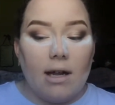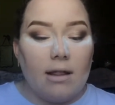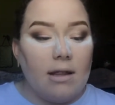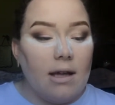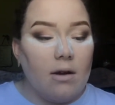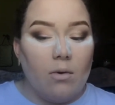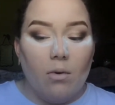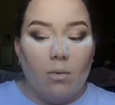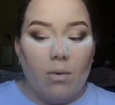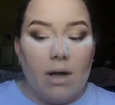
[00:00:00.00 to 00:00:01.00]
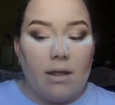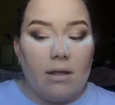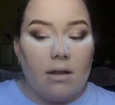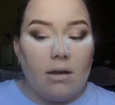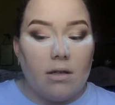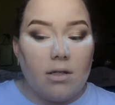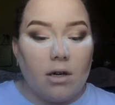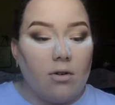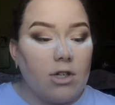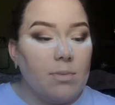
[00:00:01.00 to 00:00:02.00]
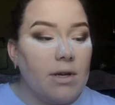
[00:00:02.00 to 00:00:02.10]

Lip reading: I think, with Star Crush